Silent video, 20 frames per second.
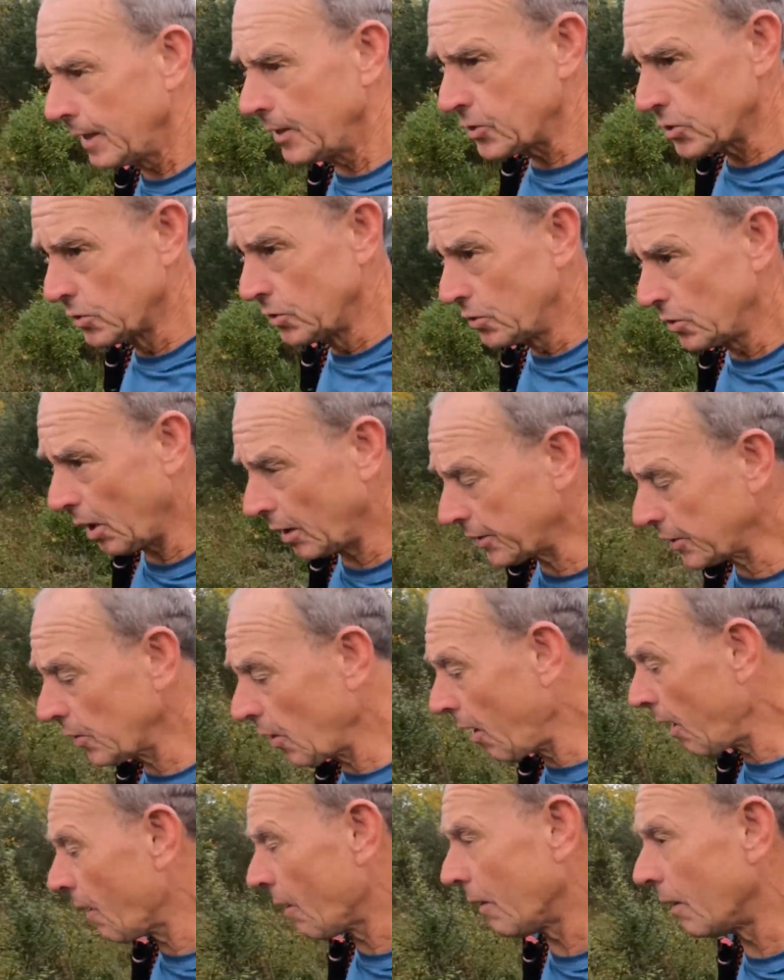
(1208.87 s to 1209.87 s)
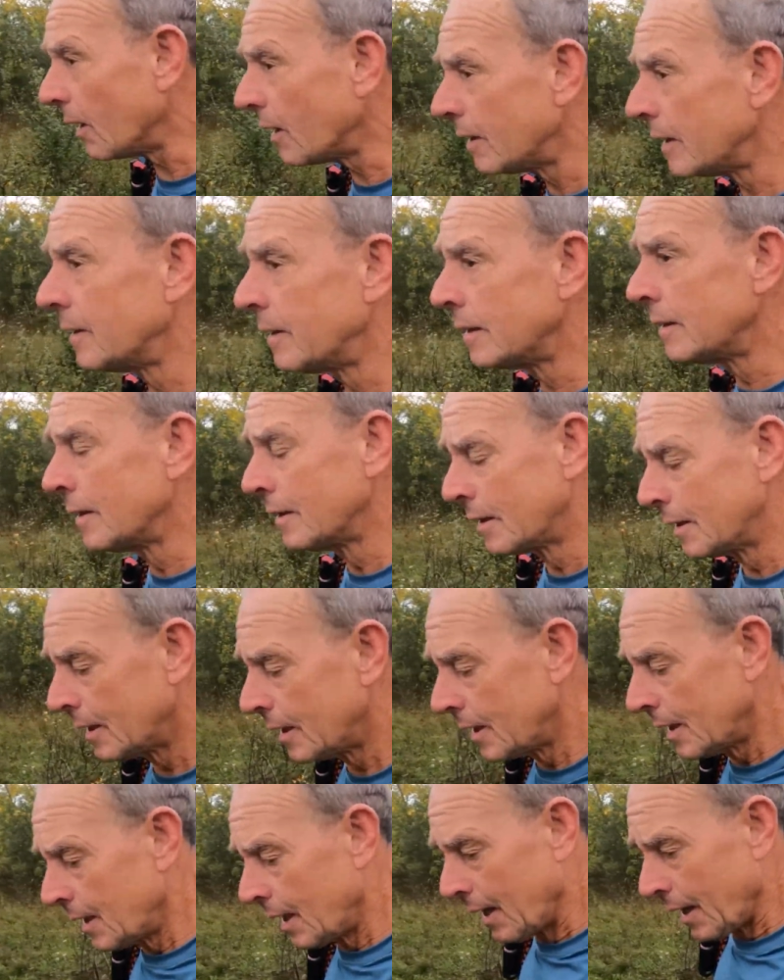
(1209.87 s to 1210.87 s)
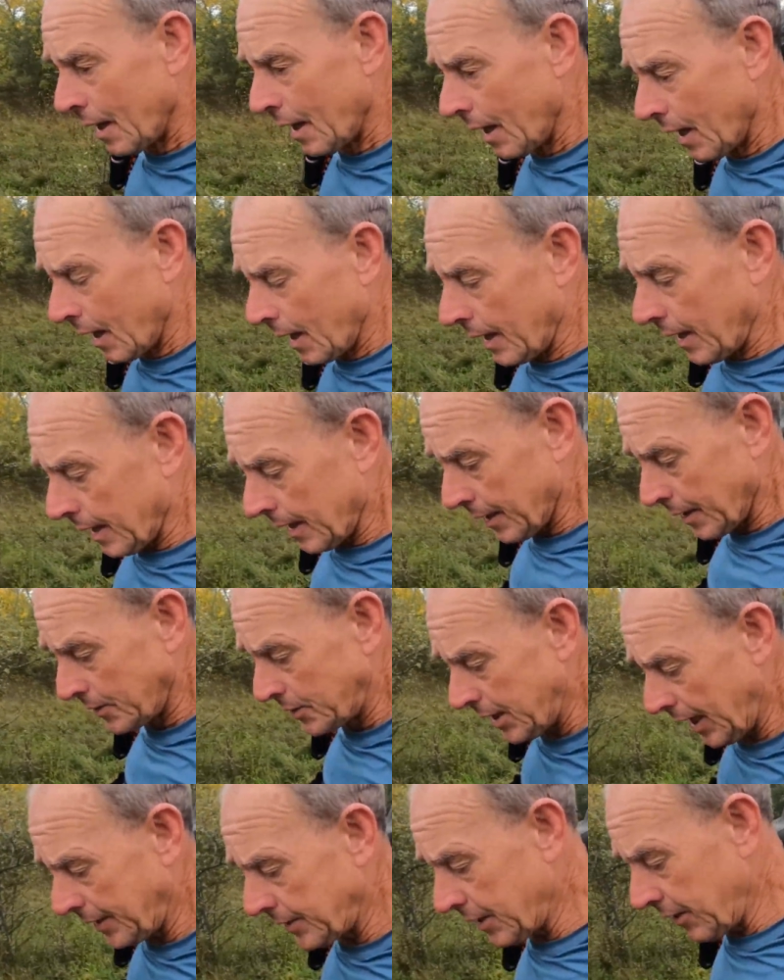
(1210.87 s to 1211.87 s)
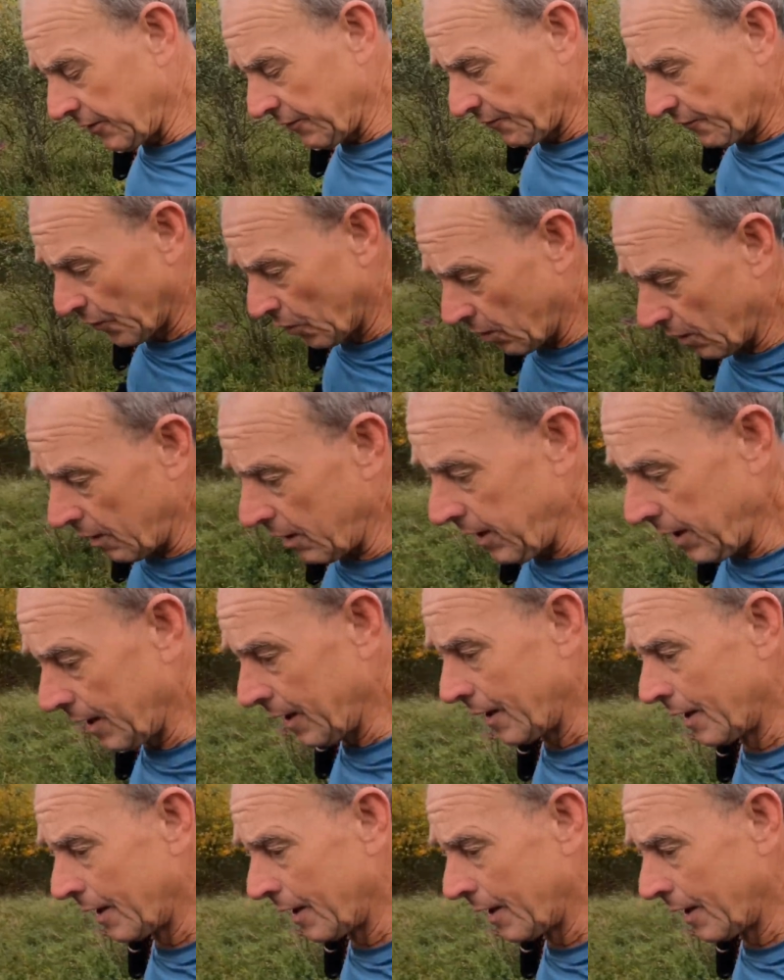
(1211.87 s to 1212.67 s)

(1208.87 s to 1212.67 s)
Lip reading: It's not at all intended for